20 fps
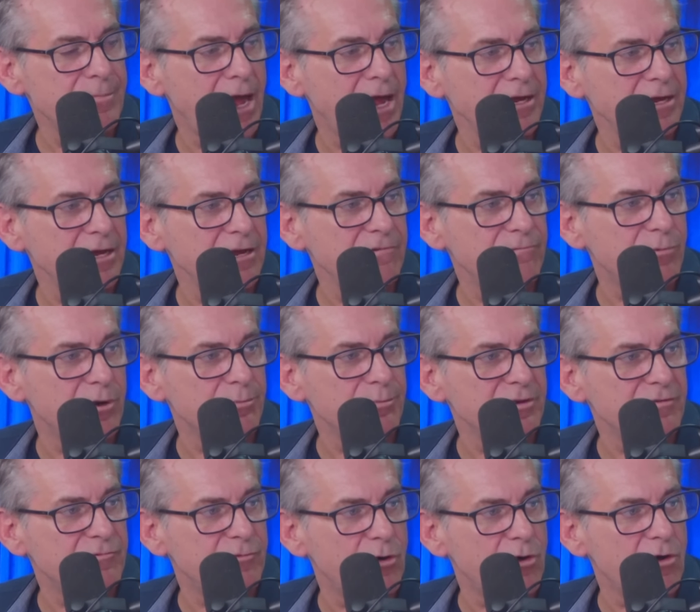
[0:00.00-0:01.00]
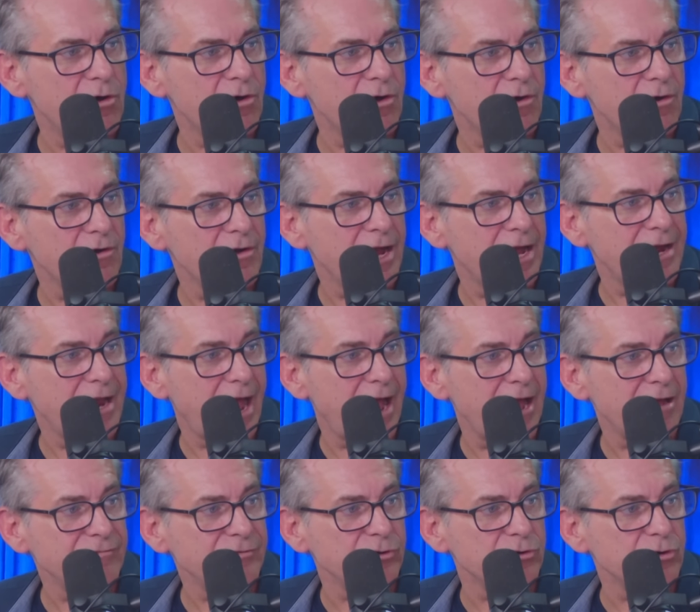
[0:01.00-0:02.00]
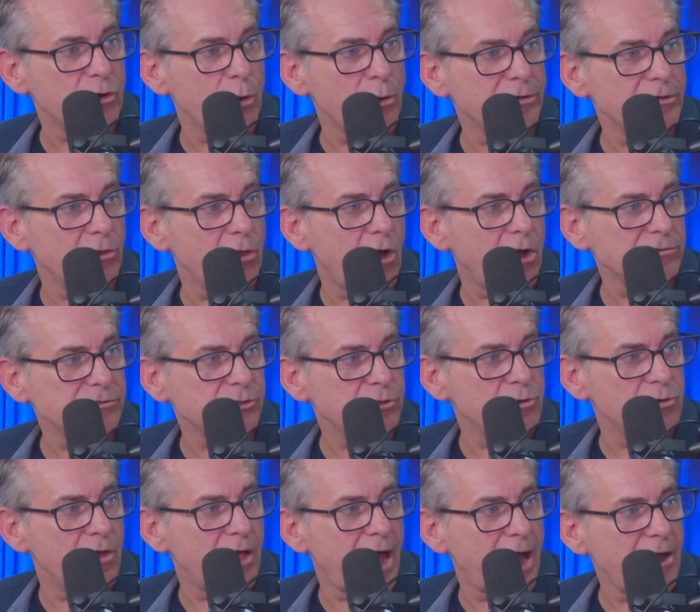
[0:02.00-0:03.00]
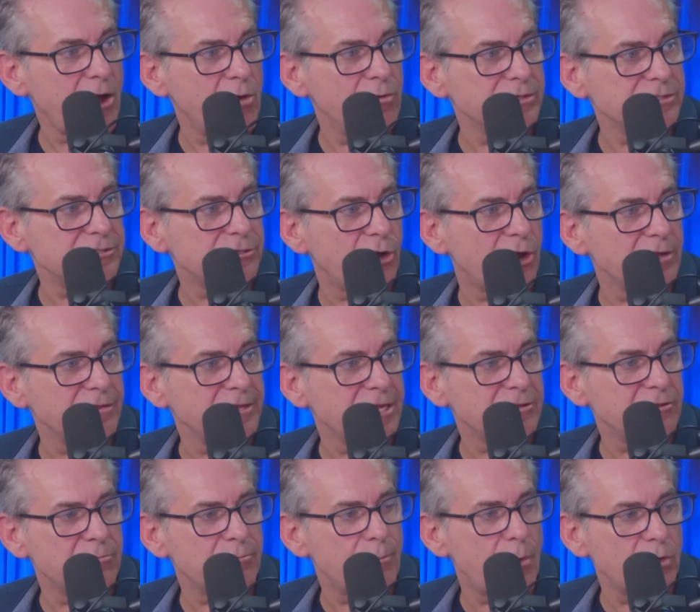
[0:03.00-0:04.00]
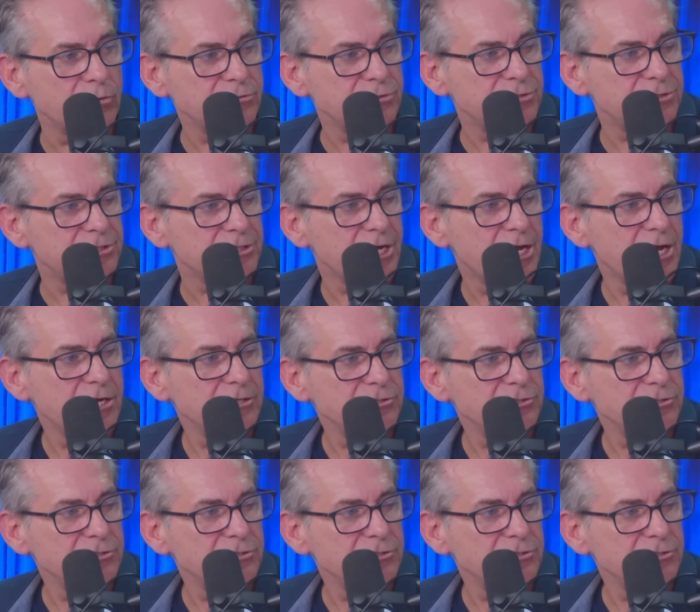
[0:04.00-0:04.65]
naive, but before and after going to law school, I always thought that most